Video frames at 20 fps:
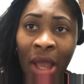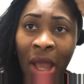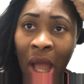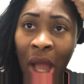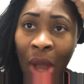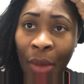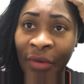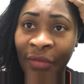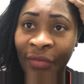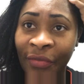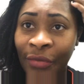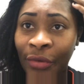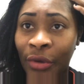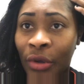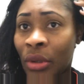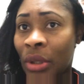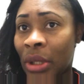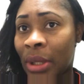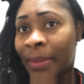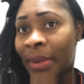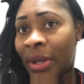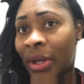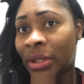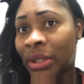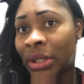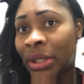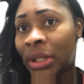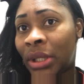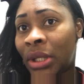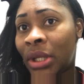how I feel about
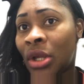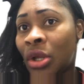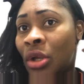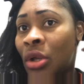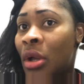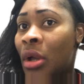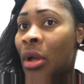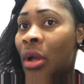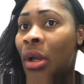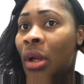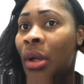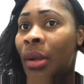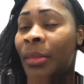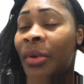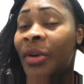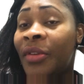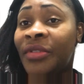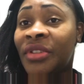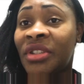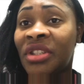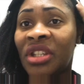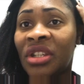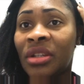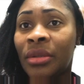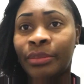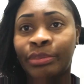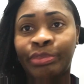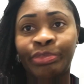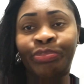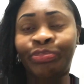the
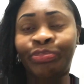obviously